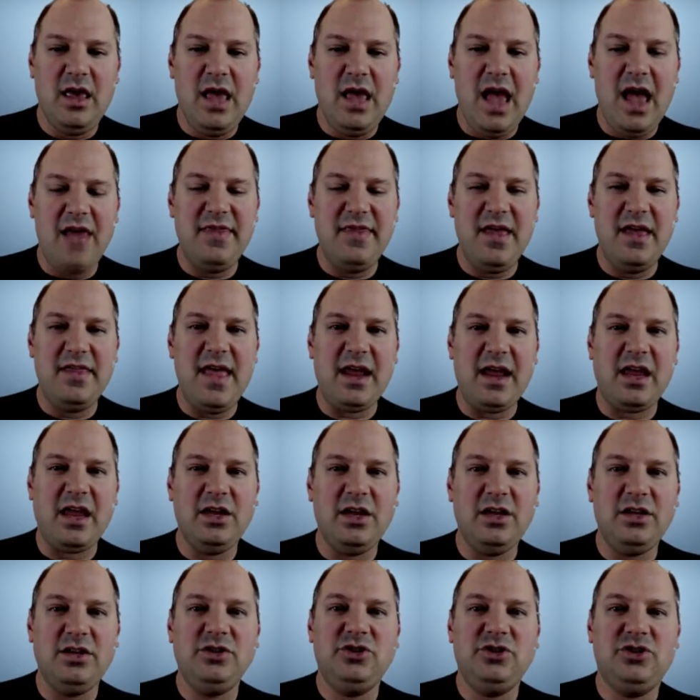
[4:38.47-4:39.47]
And then that
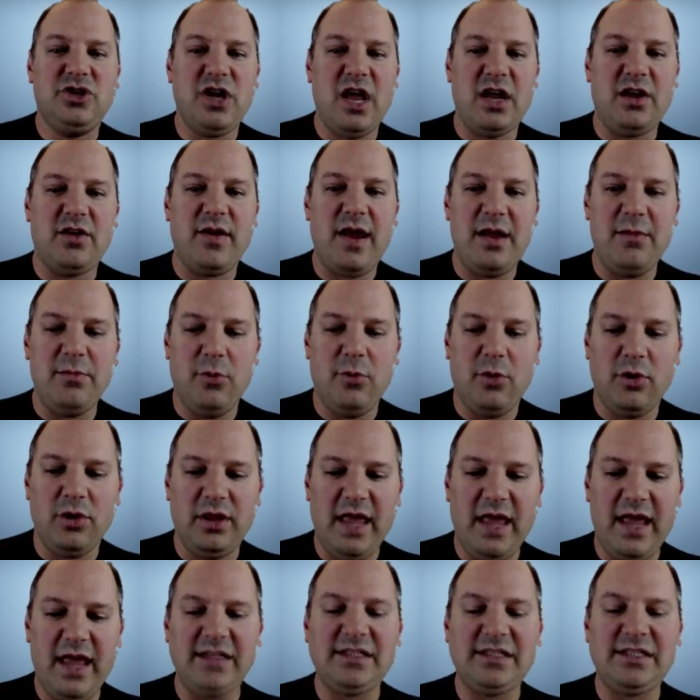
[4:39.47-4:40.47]
can generate more
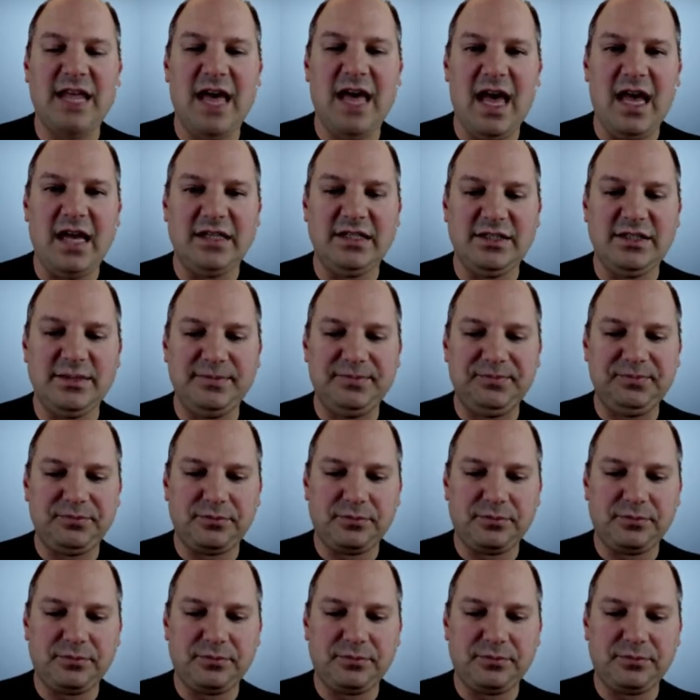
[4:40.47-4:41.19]
landslides.